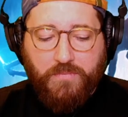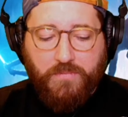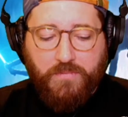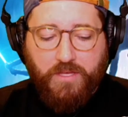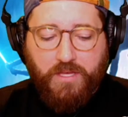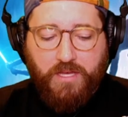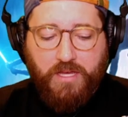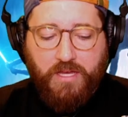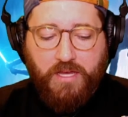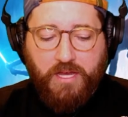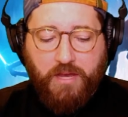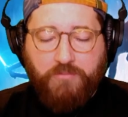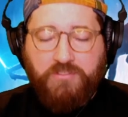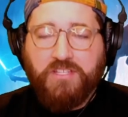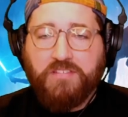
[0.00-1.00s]
I
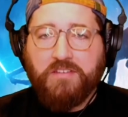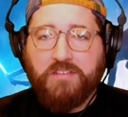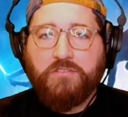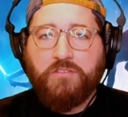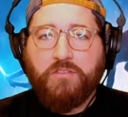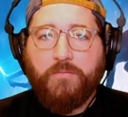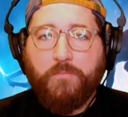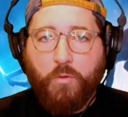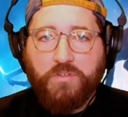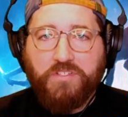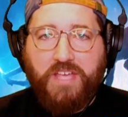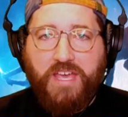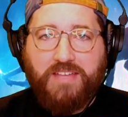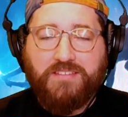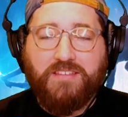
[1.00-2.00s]
was listening to the
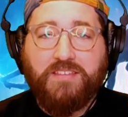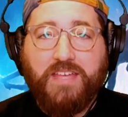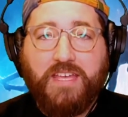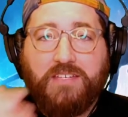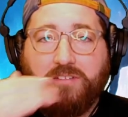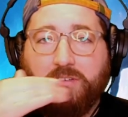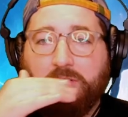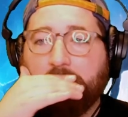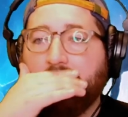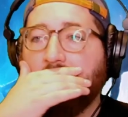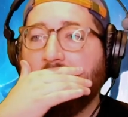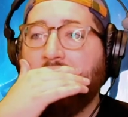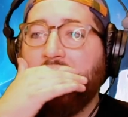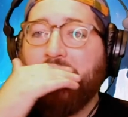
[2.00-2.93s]
Forcecast, and Daniel on there